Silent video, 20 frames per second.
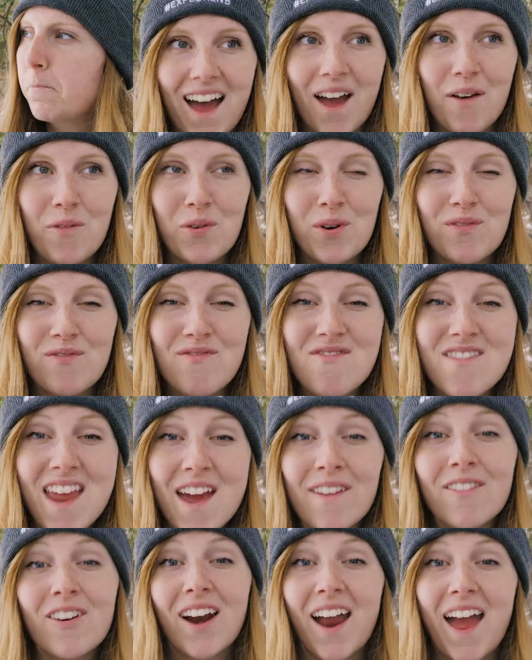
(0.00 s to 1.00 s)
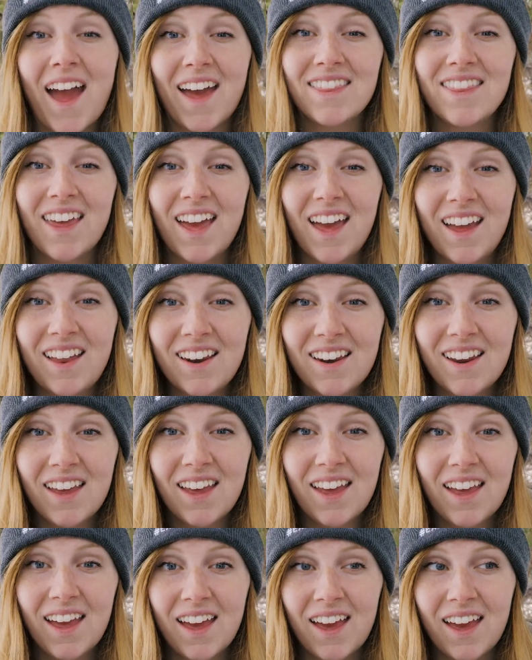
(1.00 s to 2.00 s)
I would have never had that
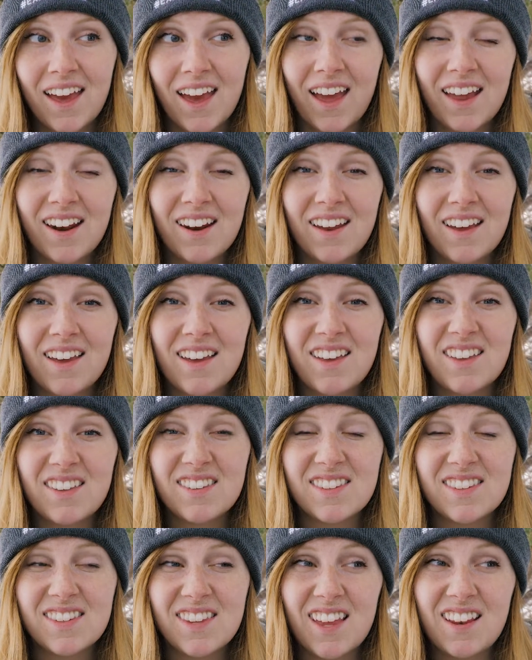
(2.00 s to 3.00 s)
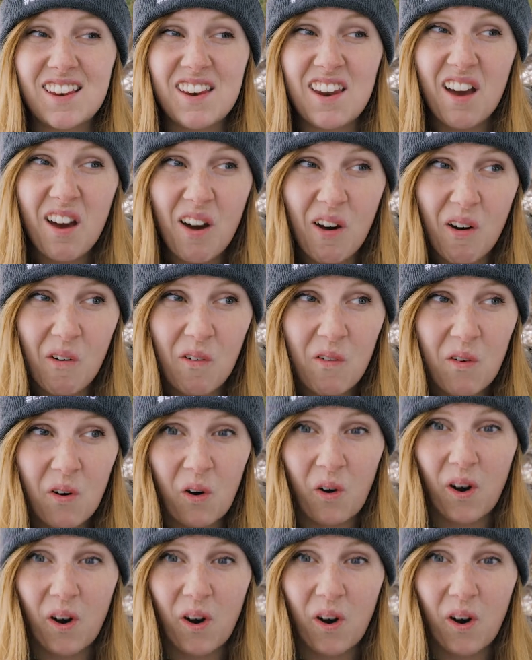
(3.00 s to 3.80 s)
had I said no